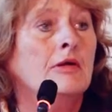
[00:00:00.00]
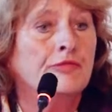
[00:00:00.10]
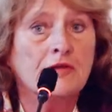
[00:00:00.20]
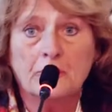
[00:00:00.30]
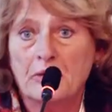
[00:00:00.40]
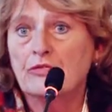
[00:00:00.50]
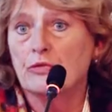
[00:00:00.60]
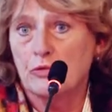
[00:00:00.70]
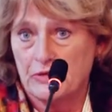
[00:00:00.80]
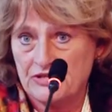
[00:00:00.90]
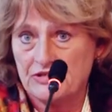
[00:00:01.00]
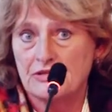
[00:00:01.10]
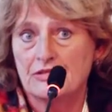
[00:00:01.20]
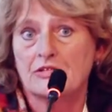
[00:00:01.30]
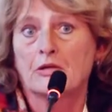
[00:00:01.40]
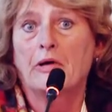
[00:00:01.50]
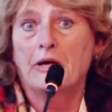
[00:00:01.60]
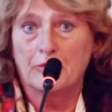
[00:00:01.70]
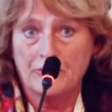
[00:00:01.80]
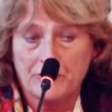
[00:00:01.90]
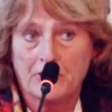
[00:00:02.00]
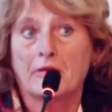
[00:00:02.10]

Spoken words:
fundamental questions about